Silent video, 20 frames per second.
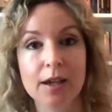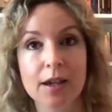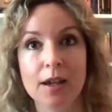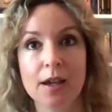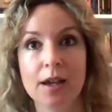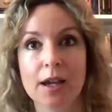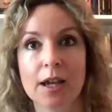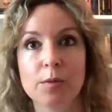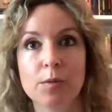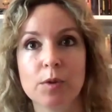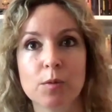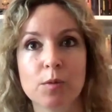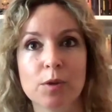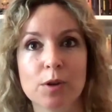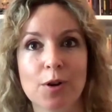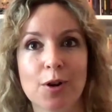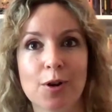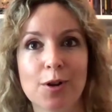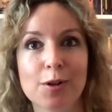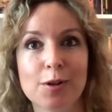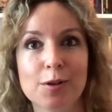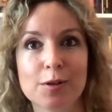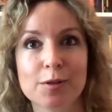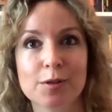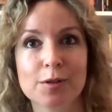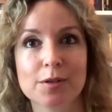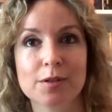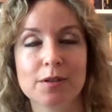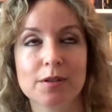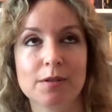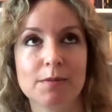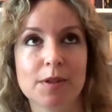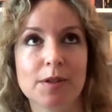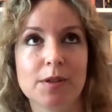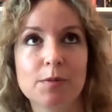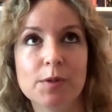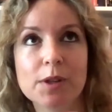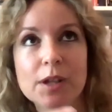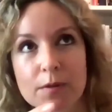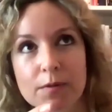and we were all the
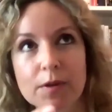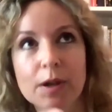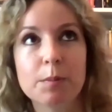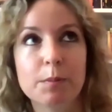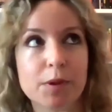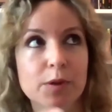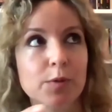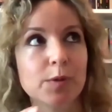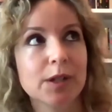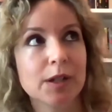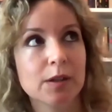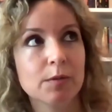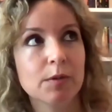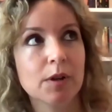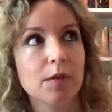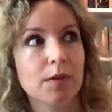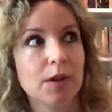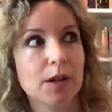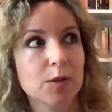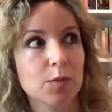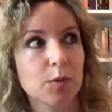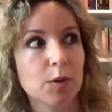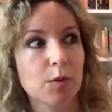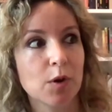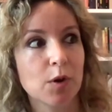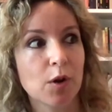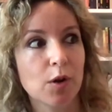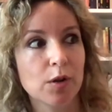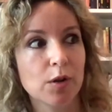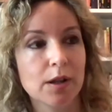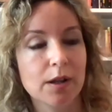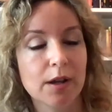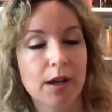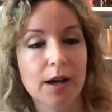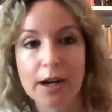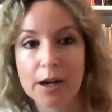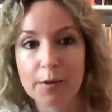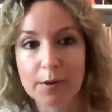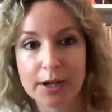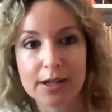three of between the three of us, we were all
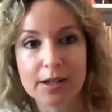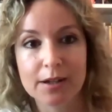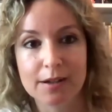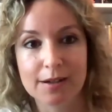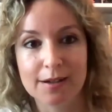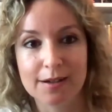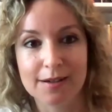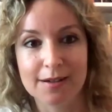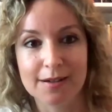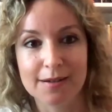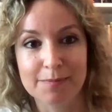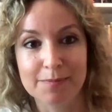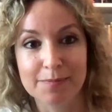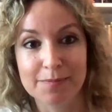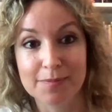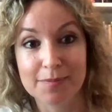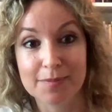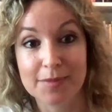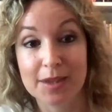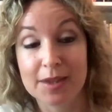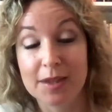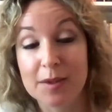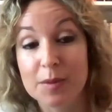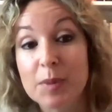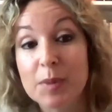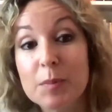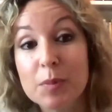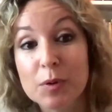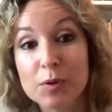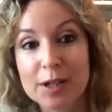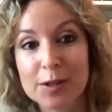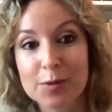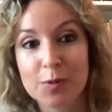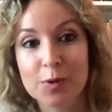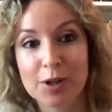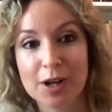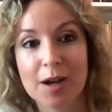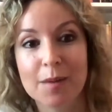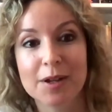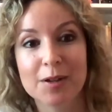hiring um, the people that were
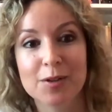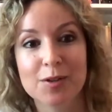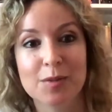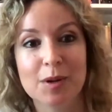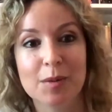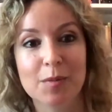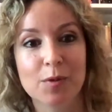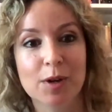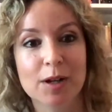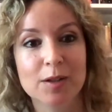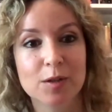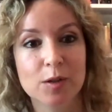coming to Mambu, right?